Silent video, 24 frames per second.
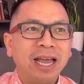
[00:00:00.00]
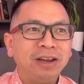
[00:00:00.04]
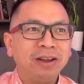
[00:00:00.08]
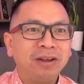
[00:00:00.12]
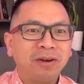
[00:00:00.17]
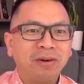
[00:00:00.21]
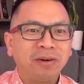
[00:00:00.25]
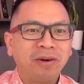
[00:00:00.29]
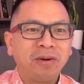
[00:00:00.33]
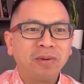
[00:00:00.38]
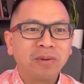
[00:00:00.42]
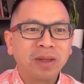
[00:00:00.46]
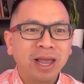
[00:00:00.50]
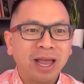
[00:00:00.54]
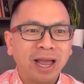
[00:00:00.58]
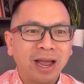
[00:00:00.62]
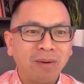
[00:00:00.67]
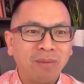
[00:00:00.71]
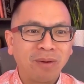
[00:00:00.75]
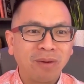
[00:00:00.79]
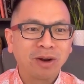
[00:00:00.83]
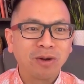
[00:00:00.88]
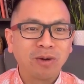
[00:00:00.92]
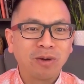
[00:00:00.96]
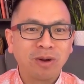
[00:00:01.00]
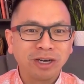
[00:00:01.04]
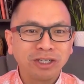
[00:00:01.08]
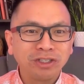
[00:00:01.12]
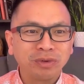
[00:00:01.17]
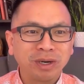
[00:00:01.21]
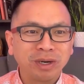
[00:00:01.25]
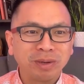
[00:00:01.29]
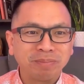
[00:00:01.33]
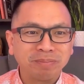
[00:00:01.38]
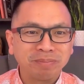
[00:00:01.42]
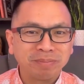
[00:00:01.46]
and you go, okay, I want to go on a
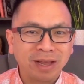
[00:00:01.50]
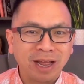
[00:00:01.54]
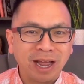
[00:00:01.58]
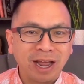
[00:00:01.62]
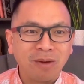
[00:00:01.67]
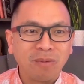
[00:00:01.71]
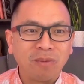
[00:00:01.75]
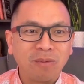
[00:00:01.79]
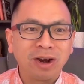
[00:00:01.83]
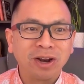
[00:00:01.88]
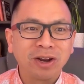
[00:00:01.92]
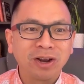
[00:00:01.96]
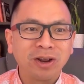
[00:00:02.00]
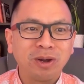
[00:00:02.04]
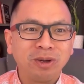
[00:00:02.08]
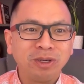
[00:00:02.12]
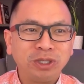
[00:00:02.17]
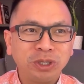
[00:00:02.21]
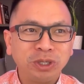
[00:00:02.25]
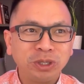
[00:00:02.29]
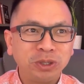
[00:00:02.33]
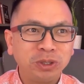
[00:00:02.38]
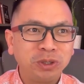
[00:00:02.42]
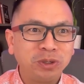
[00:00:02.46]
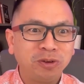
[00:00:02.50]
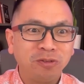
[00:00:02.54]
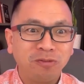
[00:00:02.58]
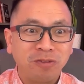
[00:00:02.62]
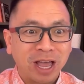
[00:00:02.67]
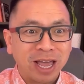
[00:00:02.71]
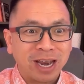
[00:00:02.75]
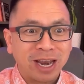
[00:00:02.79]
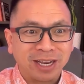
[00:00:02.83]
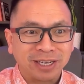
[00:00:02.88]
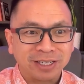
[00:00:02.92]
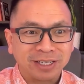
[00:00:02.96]
trip. I want to go to
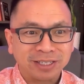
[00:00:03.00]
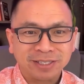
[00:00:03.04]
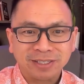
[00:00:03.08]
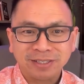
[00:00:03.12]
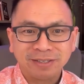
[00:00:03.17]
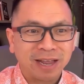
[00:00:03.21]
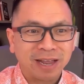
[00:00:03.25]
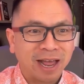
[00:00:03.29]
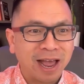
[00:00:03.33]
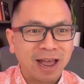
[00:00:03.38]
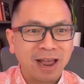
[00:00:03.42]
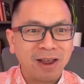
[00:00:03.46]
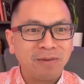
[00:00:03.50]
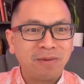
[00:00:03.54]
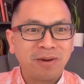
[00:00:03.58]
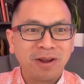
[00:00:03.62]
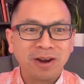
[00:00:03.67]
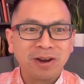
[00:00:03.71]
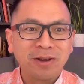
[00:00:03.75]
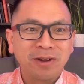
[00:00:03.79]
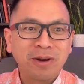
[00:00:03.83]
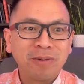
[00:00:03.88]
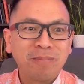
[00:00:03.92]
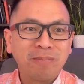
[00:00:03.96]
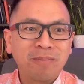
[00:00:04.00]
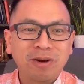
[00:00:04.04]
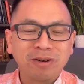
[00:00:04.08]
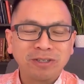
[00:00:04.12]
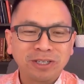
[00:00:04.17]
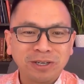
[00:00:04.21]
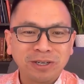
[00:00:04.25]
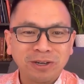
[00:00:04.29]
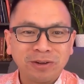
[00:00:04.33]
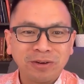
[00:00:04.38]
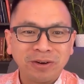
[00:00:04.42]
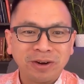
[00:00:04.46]
Venice. I want to go to
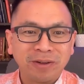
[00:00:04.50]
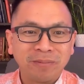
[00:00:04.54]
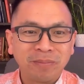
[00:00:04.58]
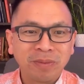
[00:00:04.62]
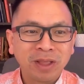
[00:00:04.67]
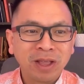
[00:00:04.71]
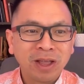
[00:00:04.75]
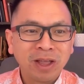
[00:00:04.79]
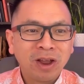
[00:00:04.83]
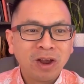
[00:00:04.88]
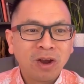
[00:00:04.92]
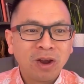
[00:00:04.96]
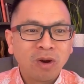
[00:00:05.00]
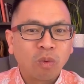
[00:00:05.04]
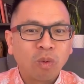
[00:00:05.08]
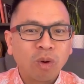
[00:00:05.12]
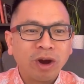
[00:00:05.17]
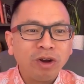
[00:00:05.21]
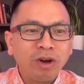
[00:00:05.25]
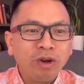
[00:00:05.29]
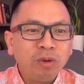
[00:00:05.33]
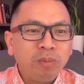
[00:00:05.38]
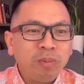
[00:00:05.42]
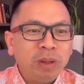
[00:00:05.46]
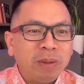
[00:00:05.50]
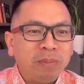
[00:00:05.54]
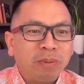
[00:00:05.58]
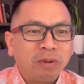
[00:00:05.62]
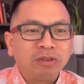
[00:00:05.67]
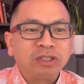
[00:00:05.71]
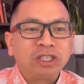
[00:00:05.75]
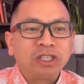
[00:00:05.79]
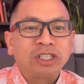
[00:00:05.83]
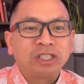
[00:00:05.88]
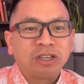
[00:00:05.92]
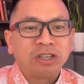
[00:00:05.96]
Barcelona. Where do people
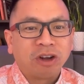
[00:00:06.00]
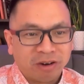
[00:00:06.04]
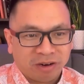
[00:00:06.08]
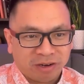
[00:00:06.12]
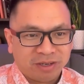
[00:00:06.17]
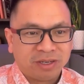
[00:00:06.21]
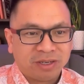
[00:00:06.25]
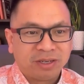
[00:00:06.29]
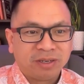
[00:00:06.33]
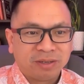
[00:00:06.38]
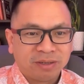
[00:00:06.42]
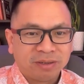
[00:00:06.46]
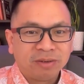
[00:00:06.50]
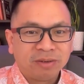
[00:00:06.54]
start?